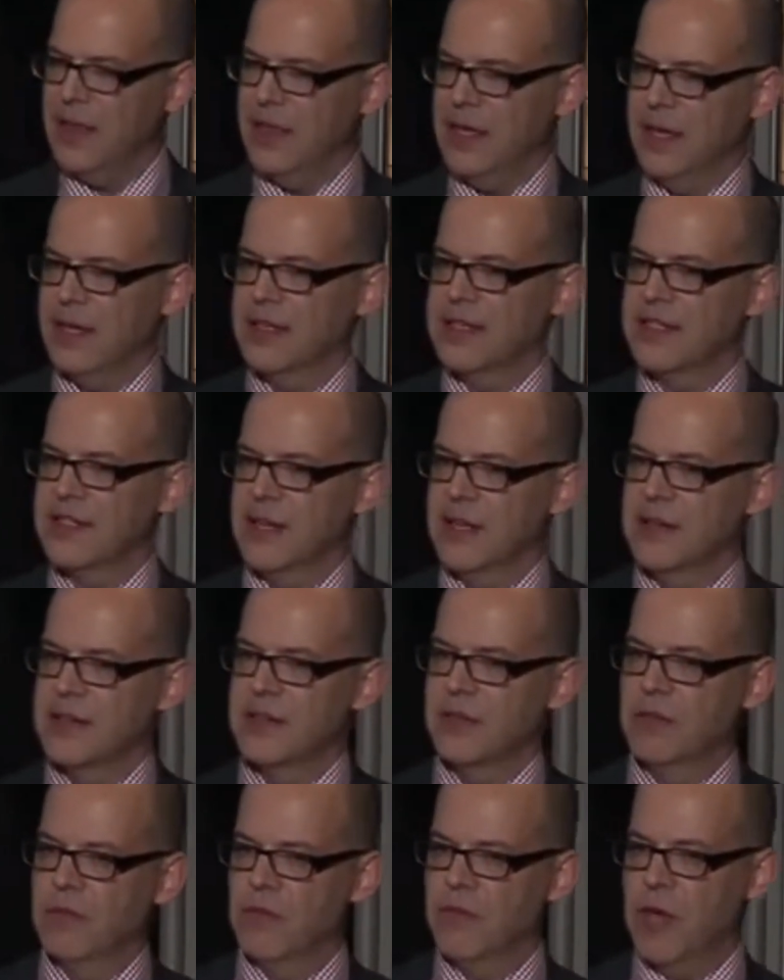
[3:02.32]
I think, a
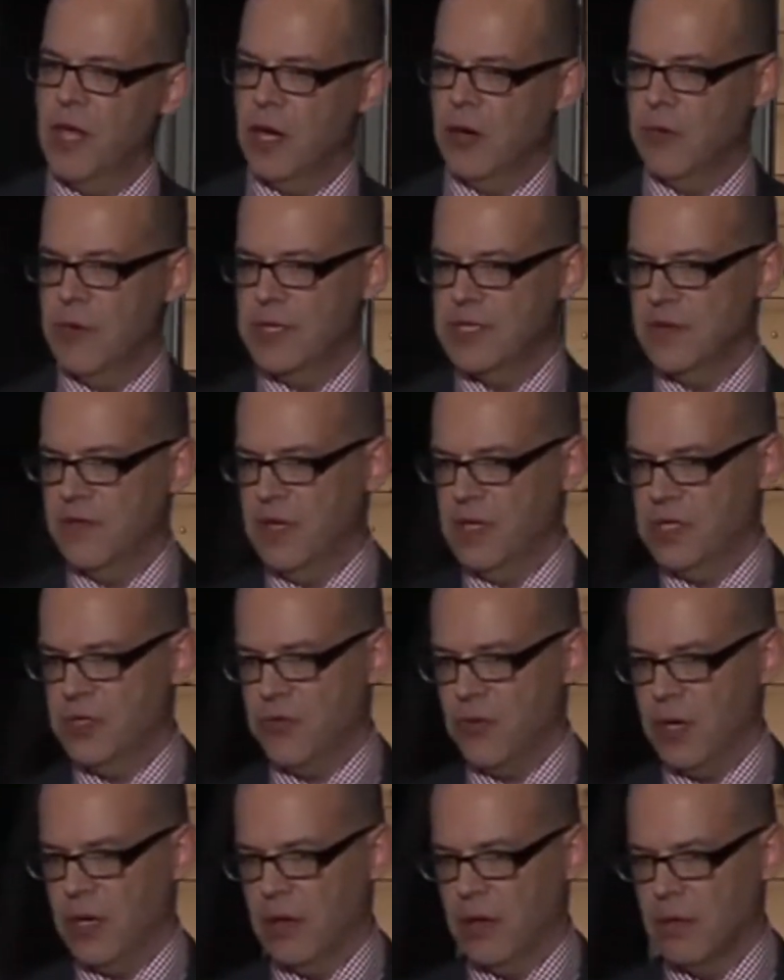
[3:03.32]
sense of the vagaries of
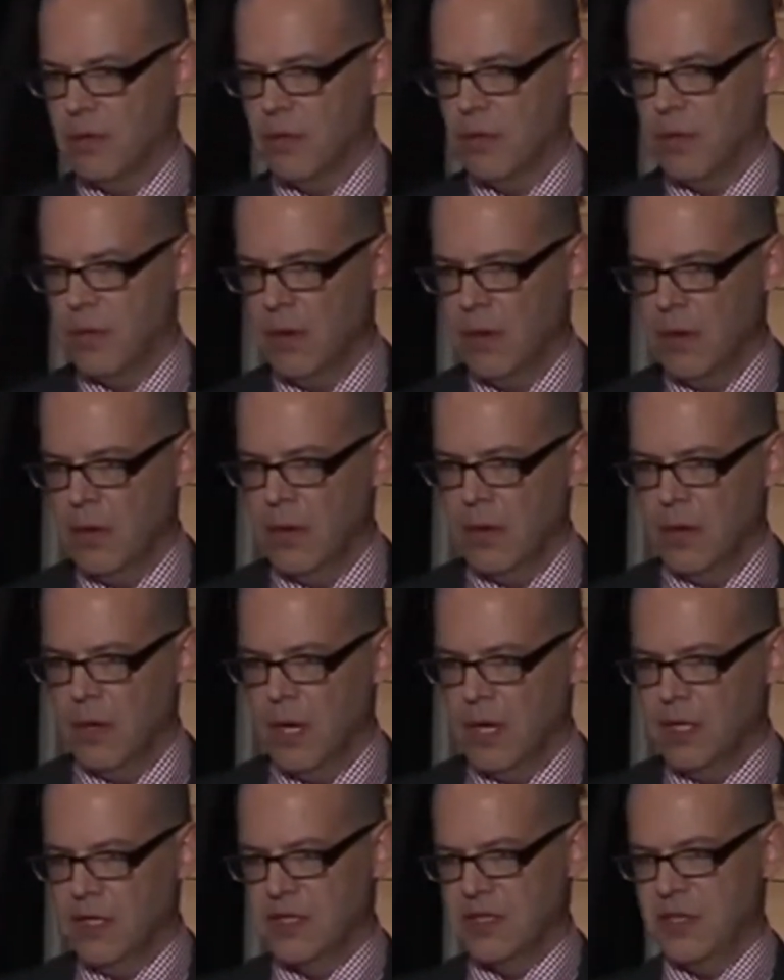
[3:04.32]
history.
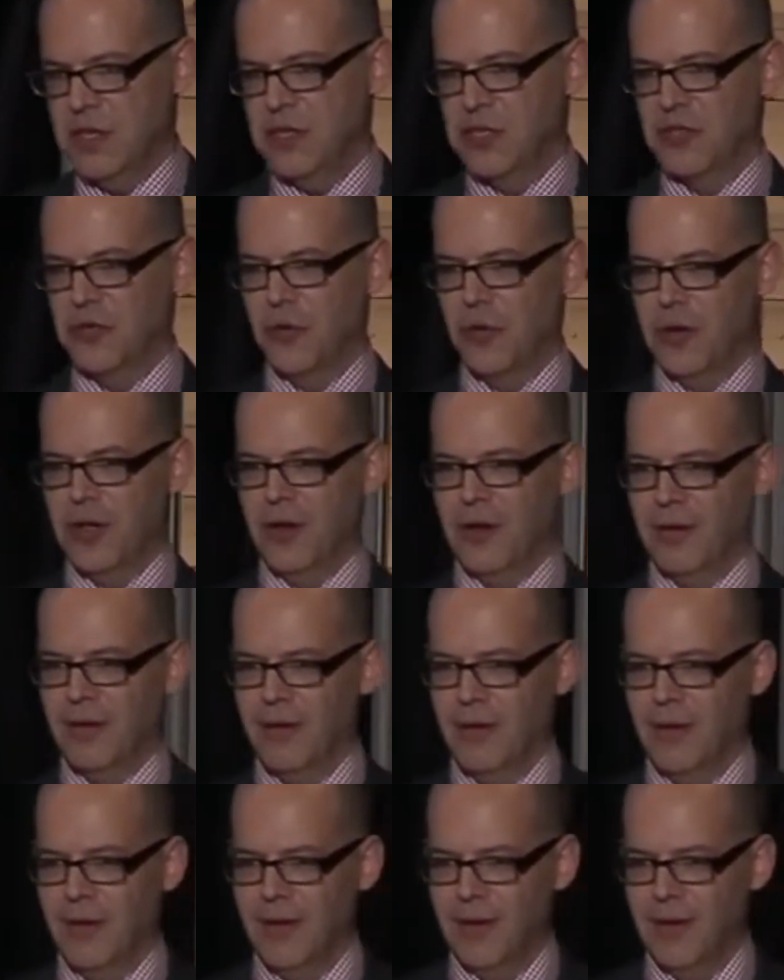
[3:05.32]
And as a historian,